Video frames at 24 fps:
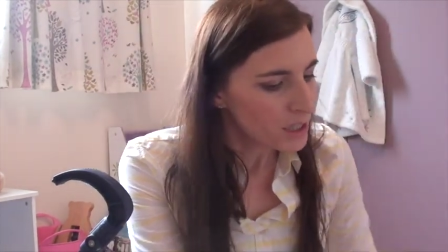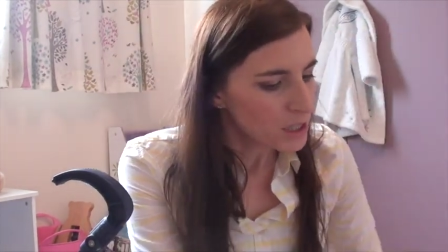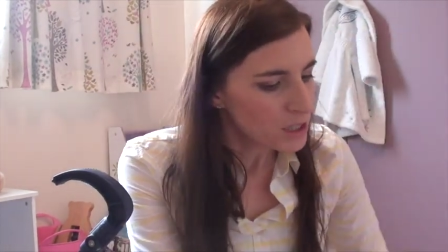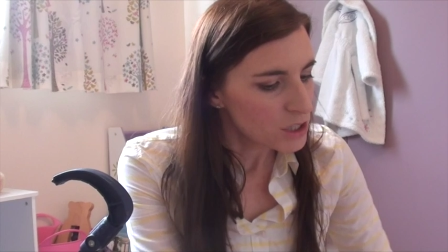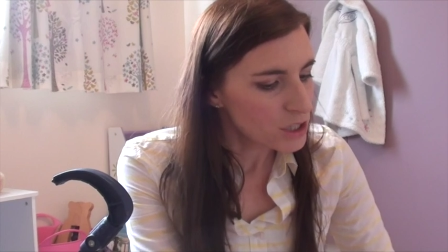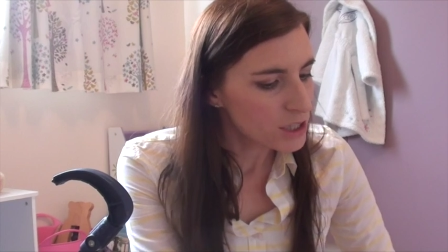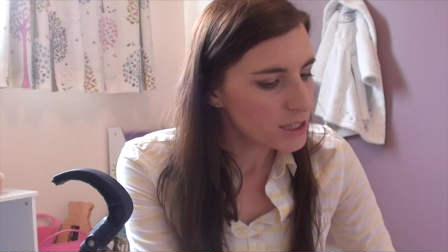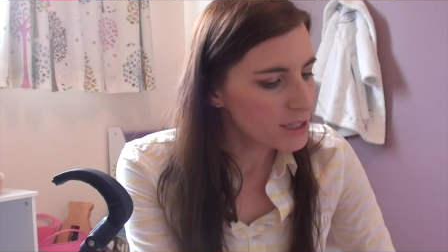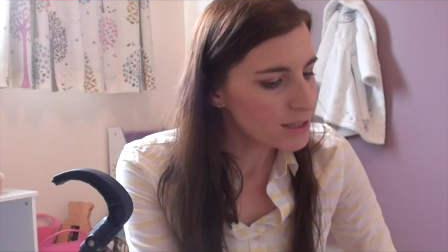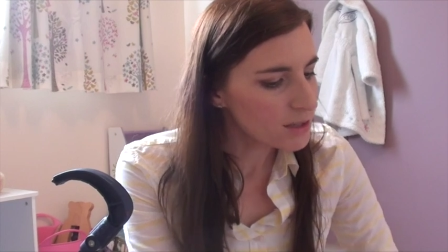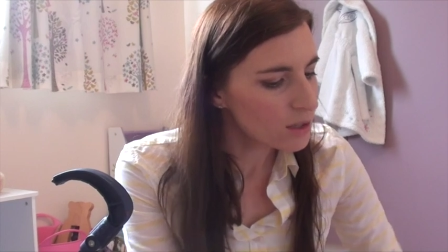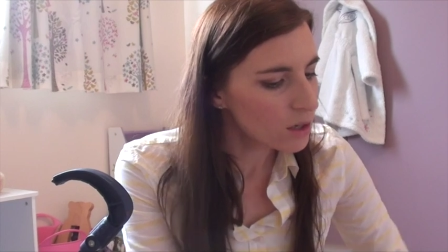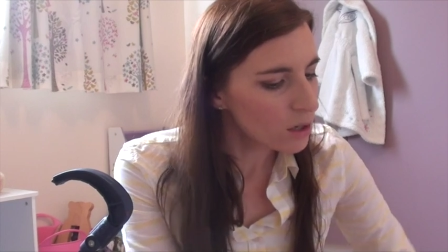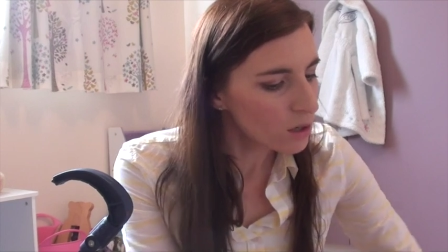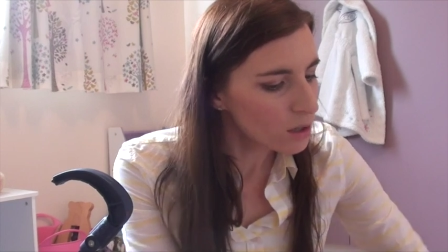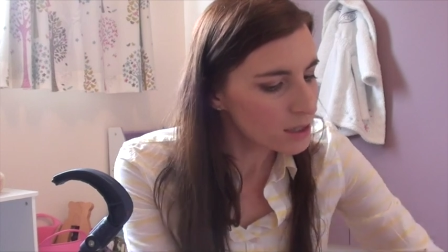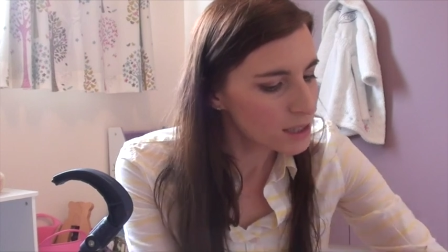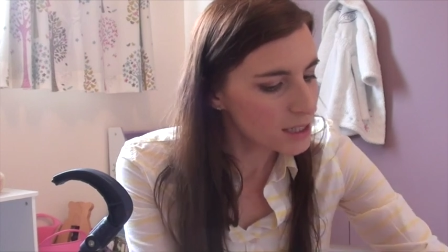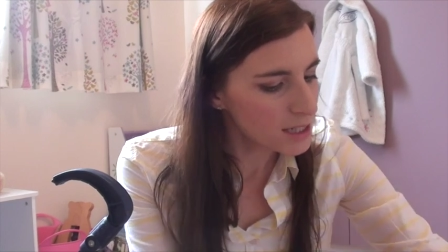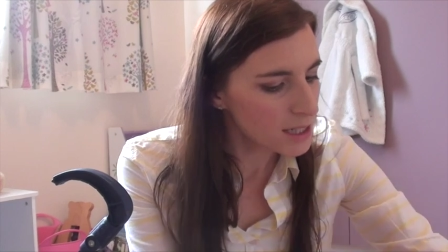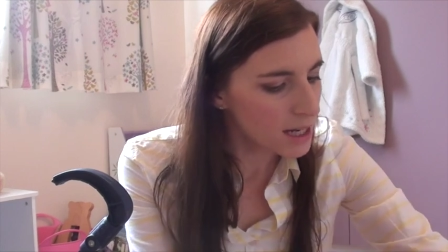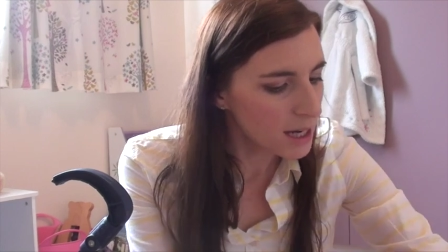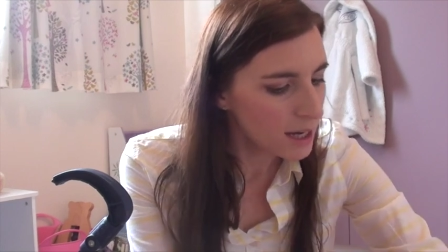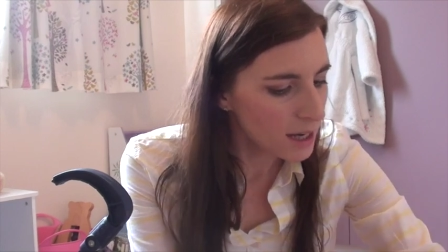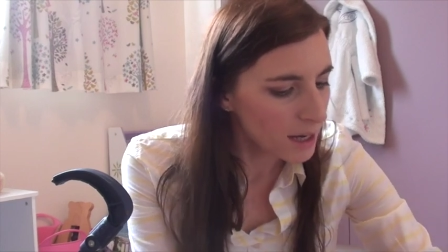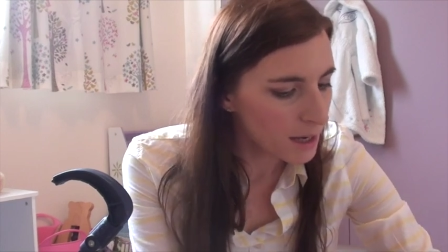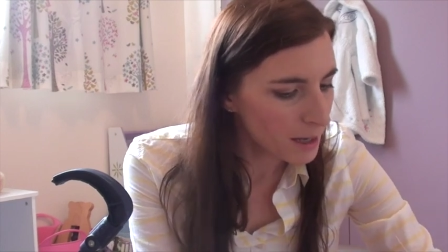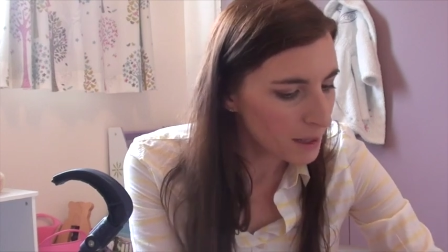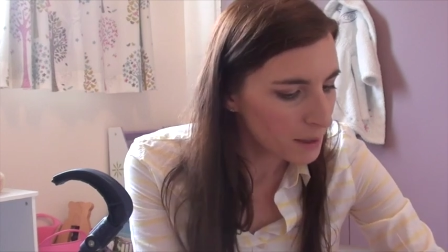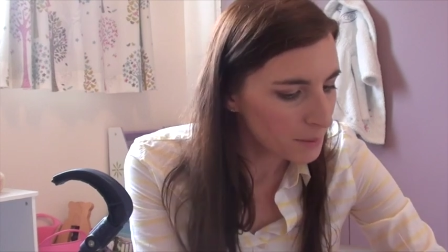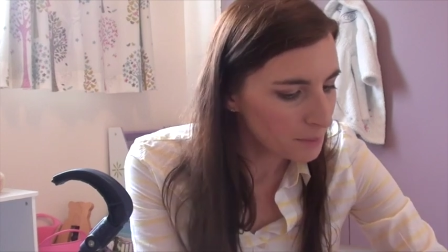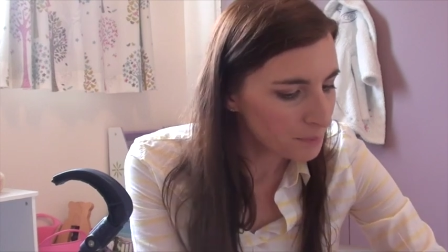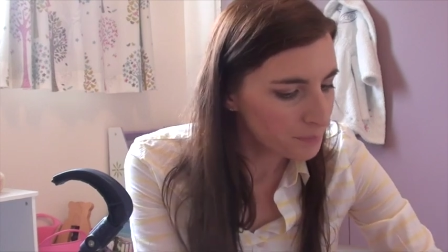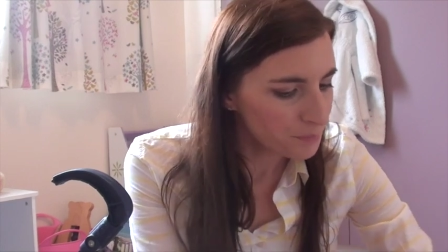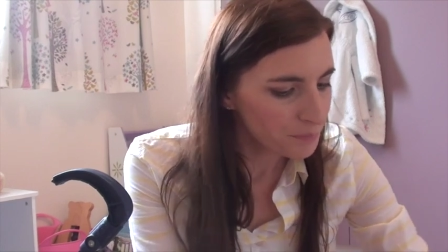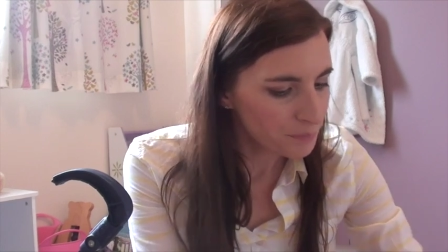She's got
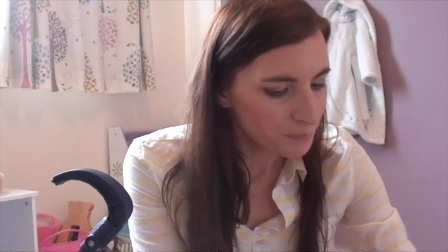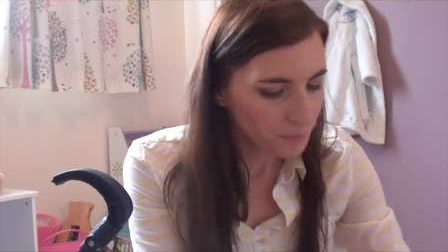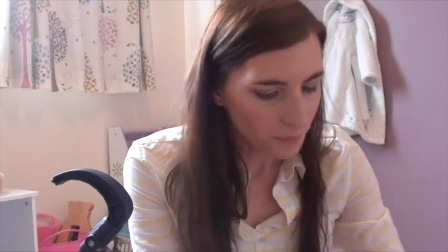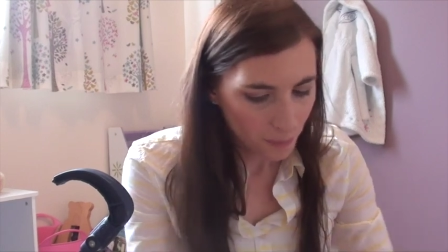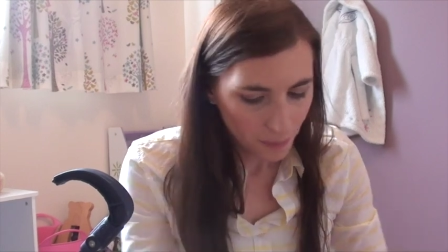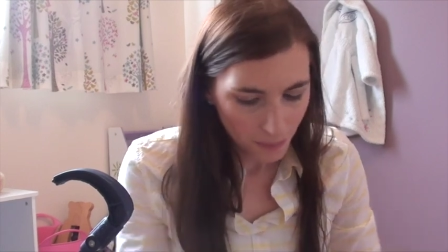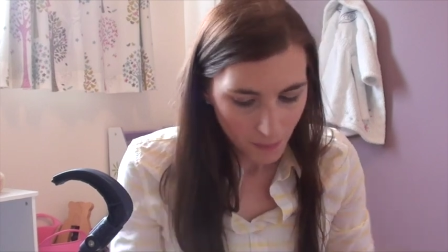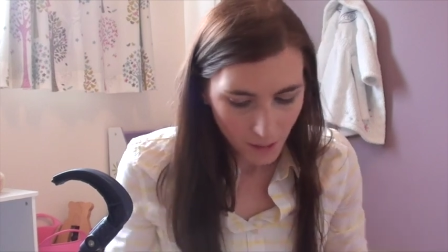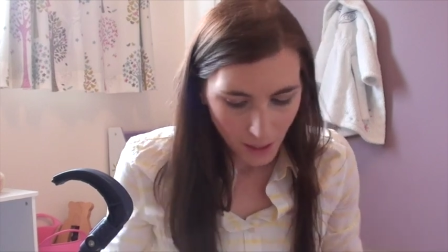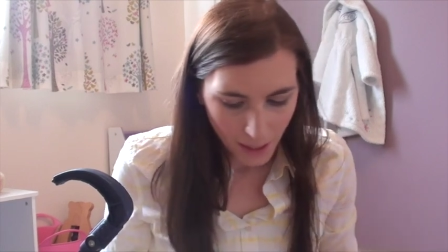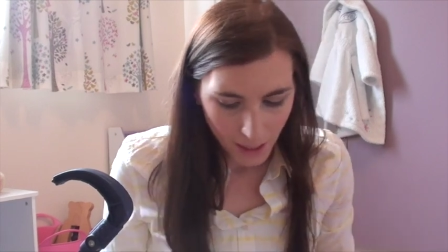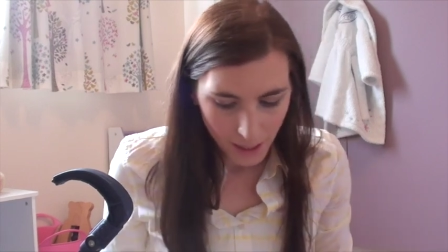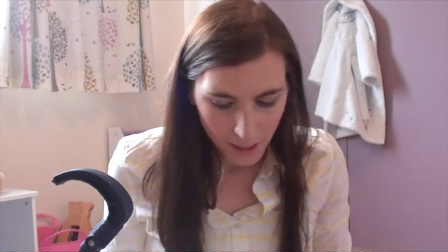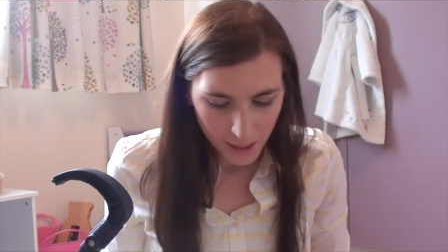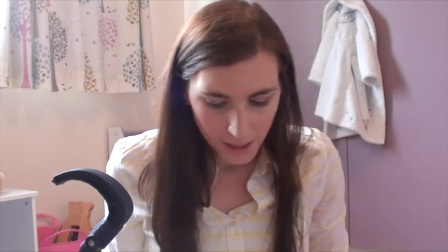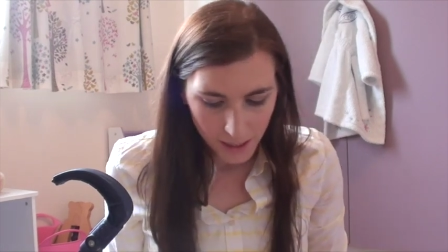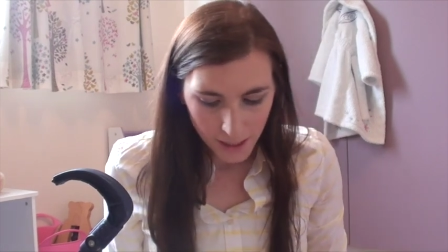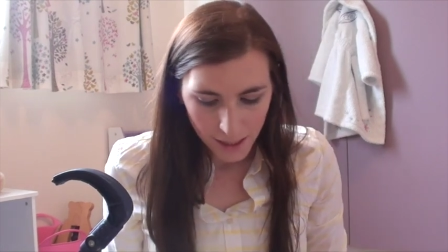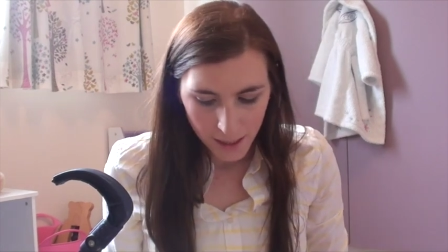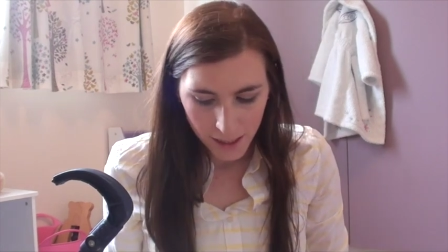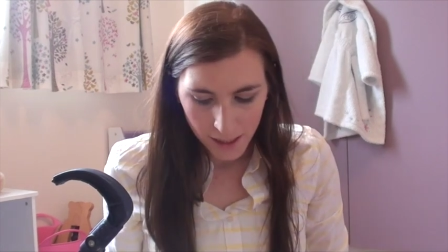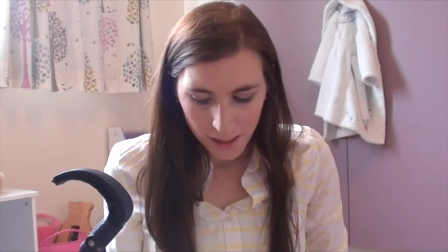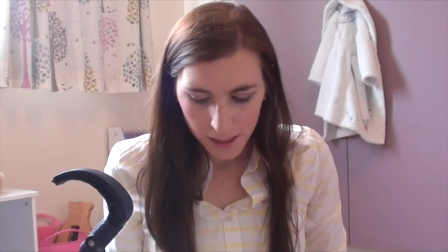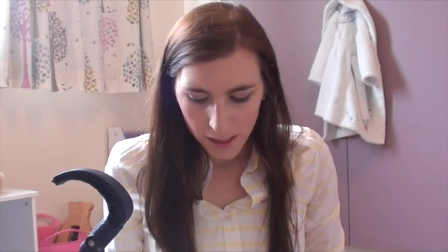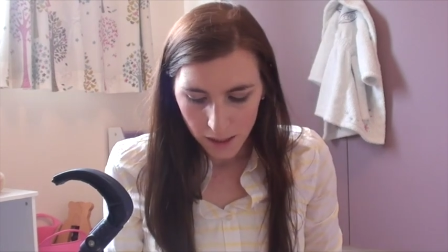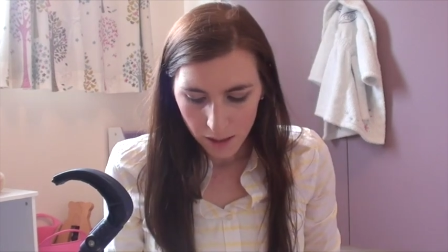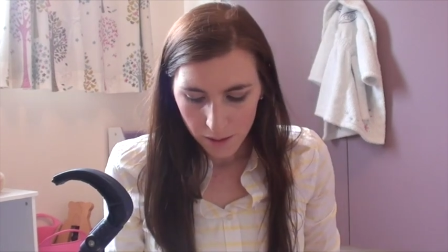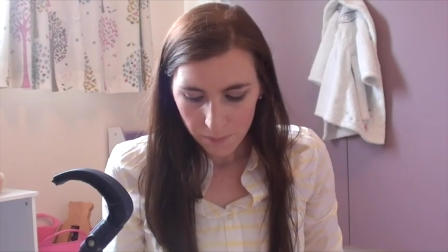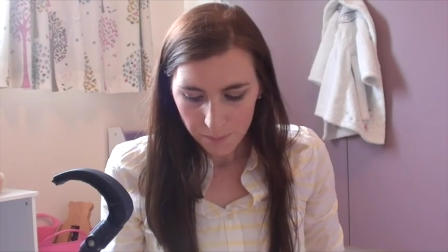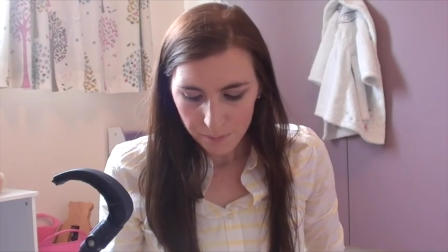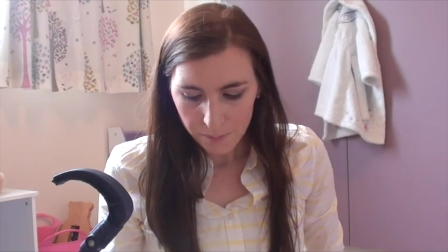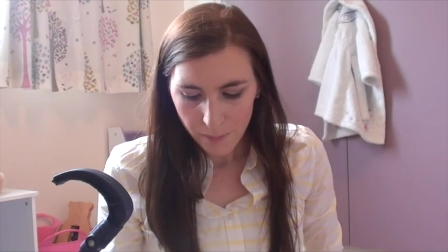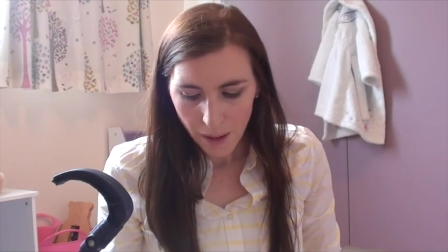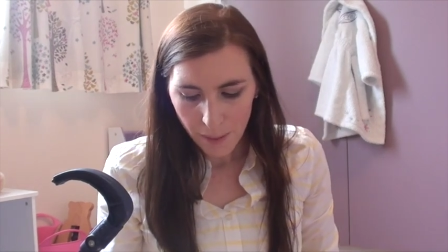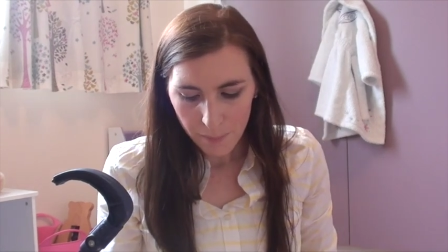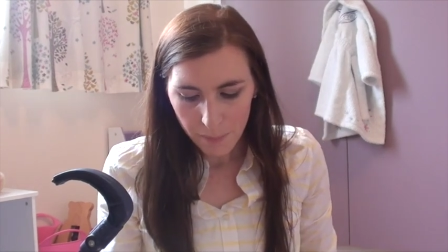um, a
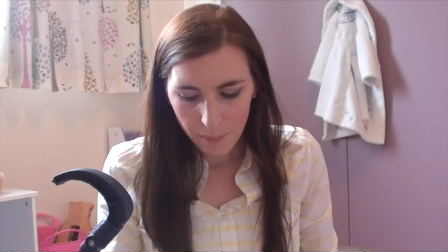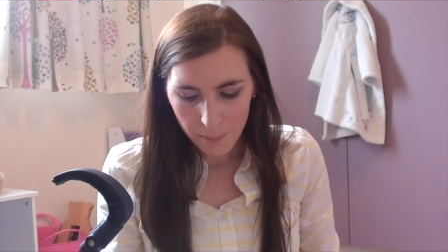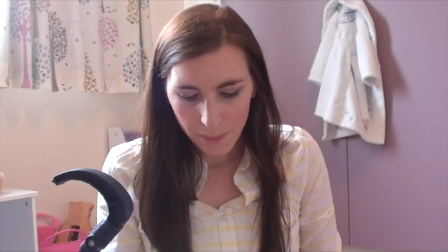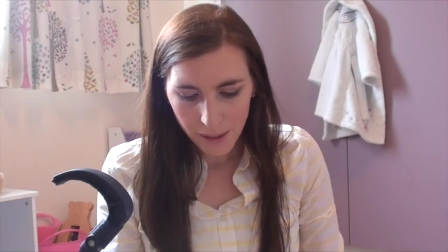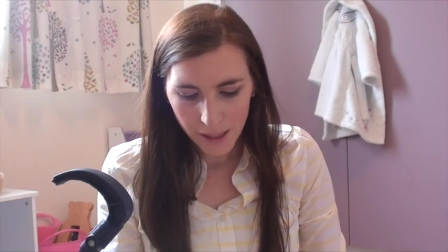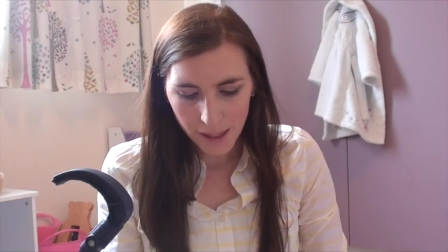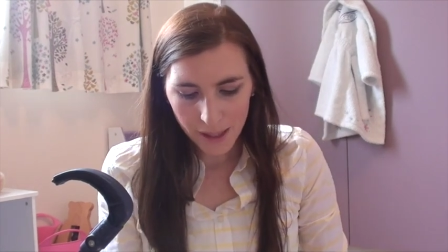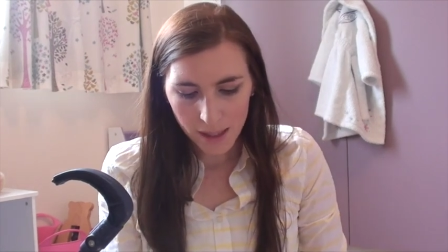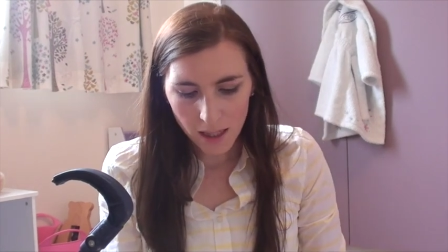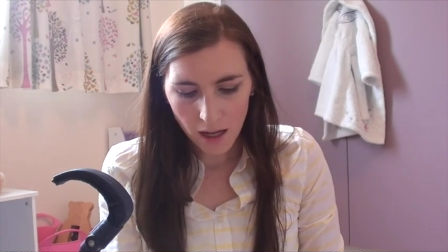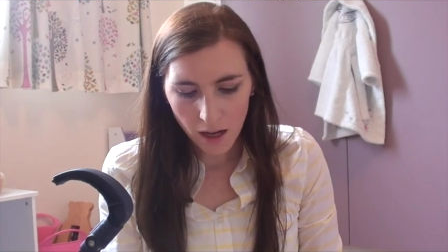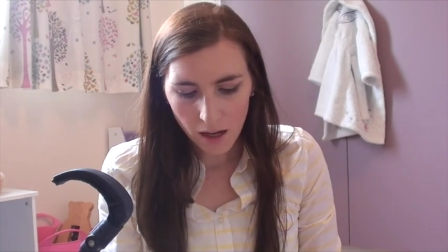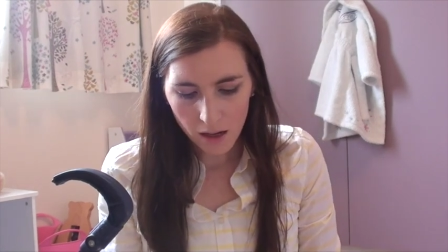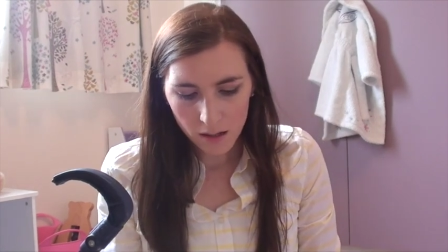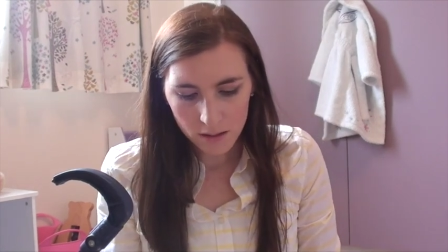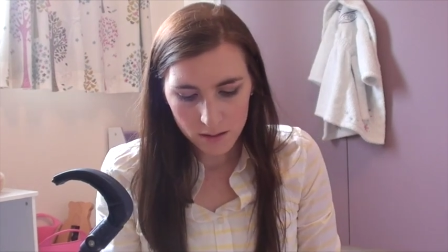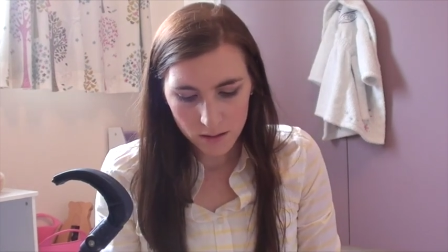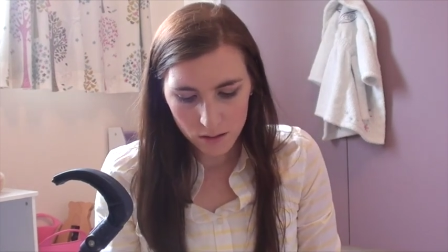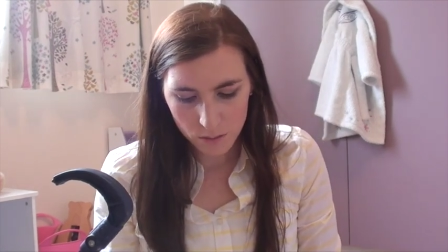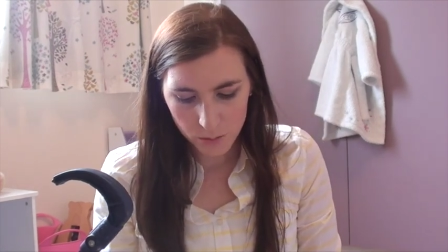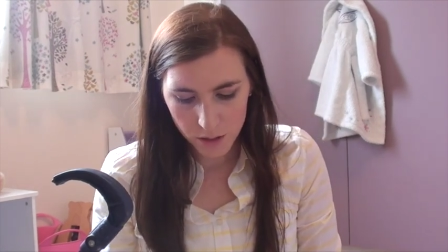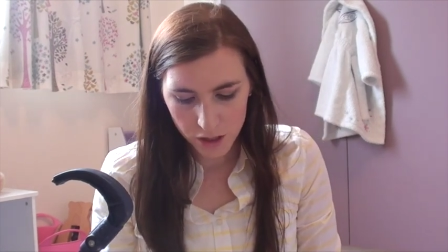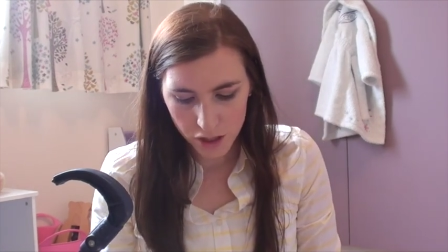Peppa Pig castle,